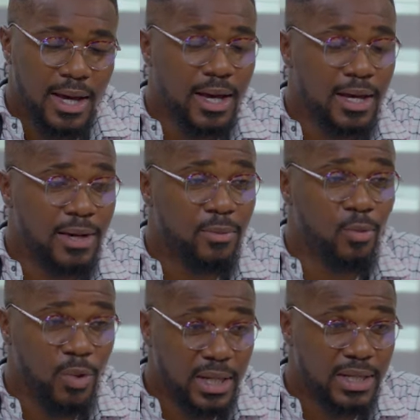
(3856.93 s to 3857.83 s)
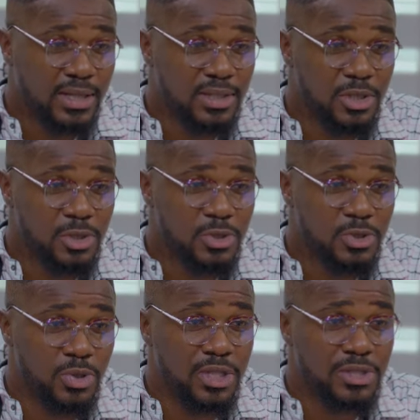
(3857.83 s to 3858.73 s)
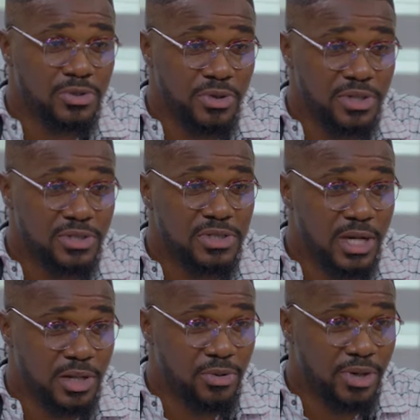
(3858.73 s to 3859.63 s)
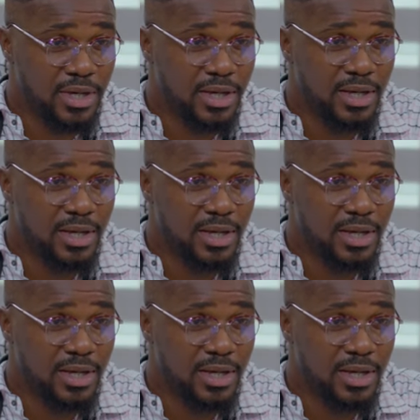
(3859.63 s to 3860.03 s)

I am willing to increase your salary